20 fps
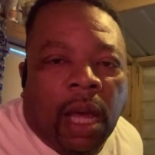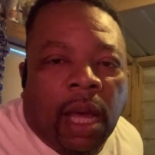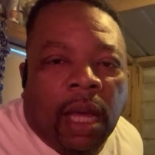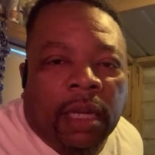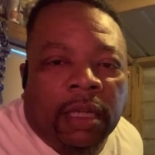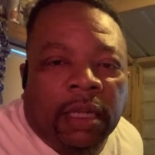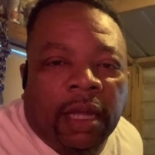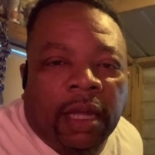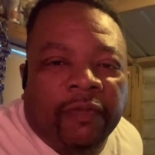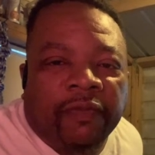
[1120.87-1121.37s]
I
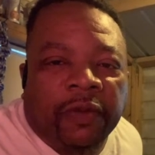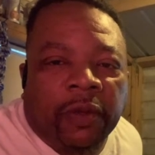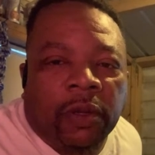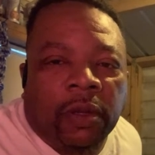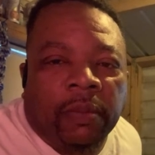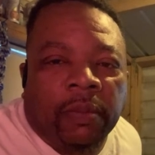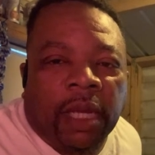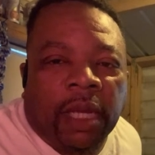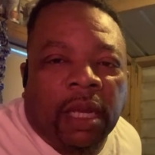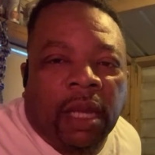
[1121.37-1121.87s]
left you
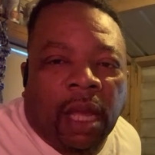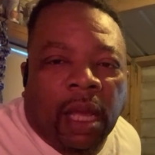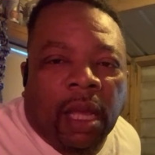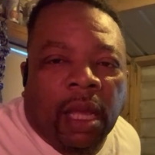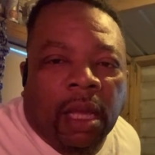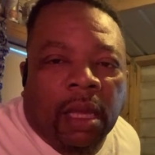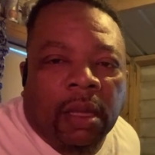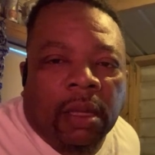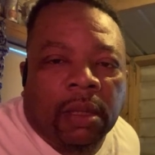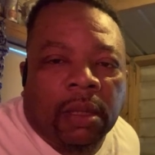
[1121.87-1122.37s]
a mess.
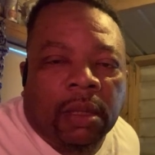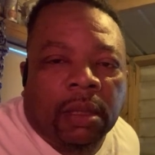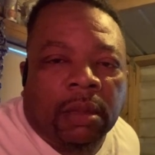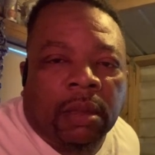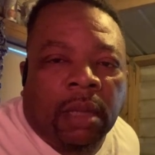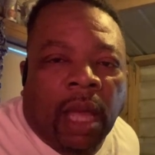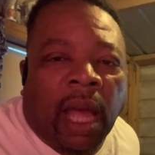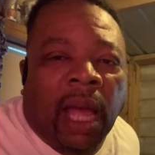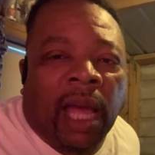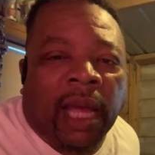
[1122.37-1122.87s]

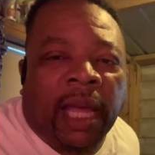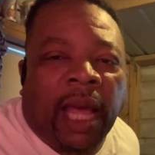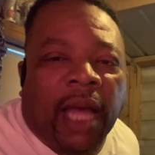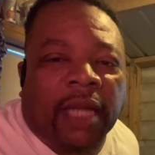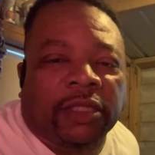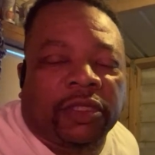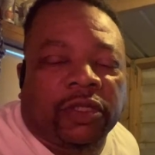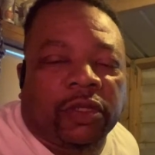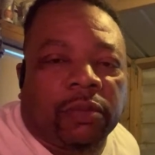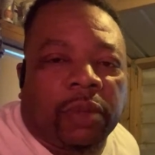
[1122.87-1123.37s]
I
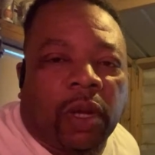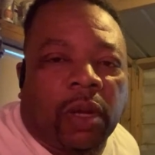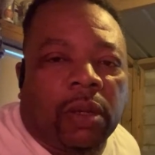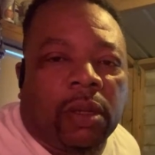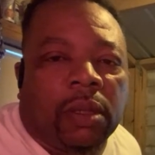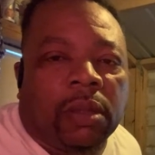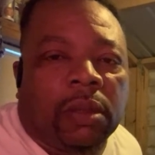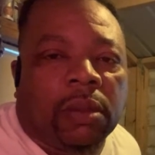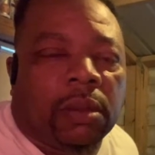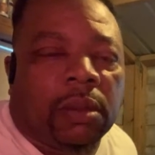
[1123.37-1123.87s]
got you, bro.